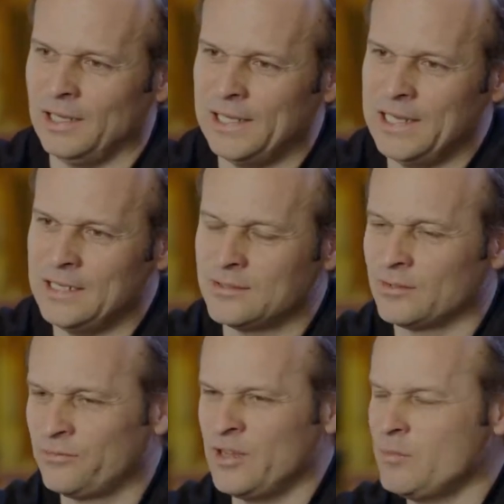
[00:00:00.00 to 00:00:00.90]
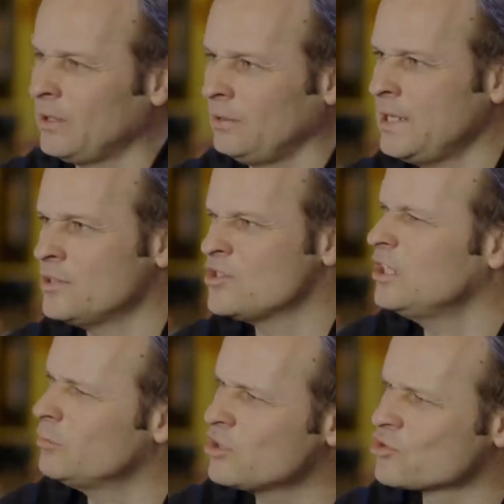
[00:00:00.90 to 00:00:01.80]
lead female leads
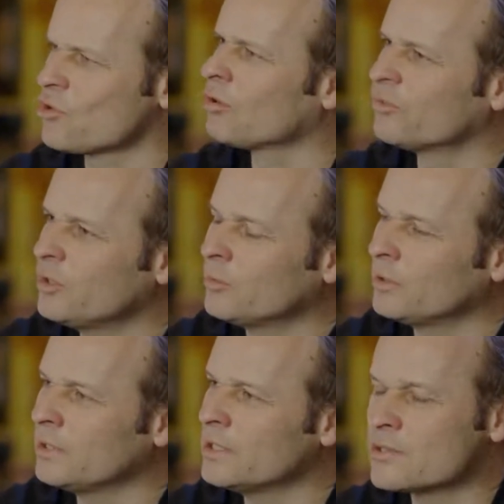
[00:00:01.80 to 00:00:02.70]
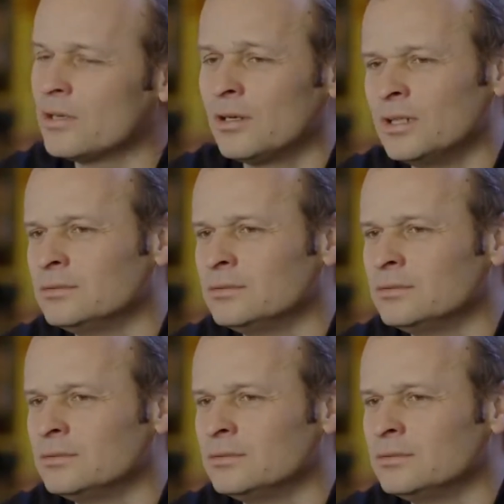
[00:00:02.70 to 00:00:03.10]
need to be strong female leads. Mm -hmm.